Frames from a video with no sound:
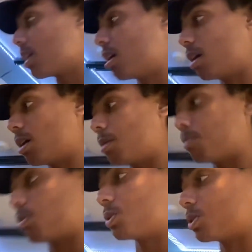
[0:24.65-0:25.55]

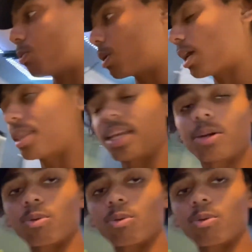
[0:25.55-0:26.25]
So what our